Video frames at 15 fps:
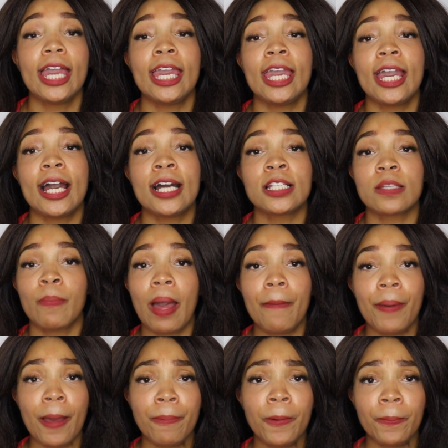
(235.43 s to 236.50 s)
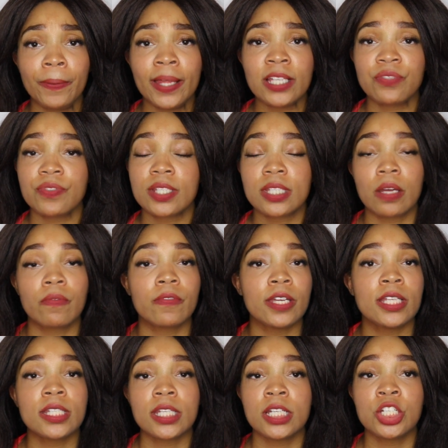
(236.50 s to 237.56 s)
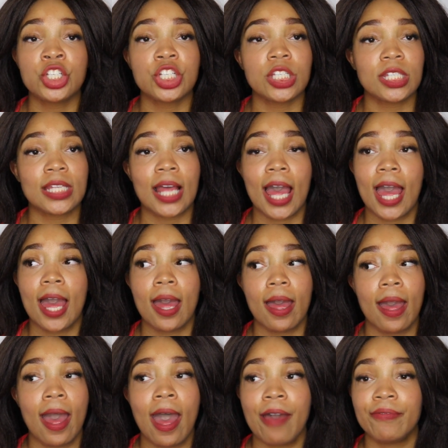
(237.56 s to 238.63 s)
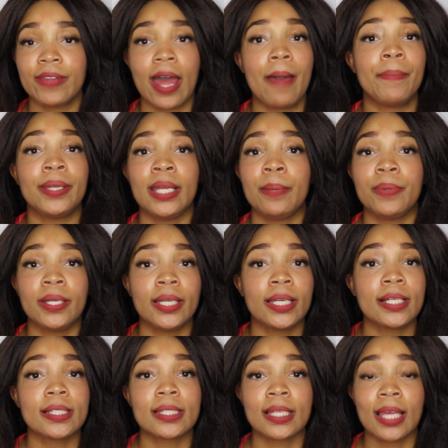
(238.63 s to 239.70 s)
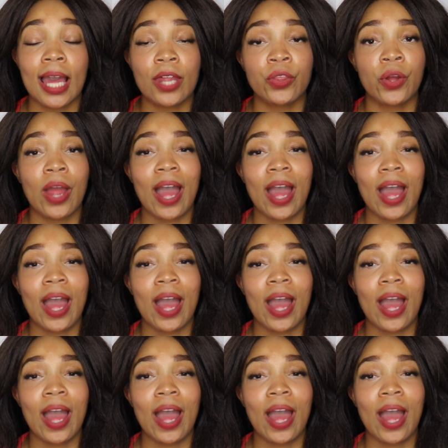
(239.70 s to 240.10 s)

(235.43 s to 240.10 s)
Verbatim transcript: And my pepper plants, for some reason, just have not been able to get it together.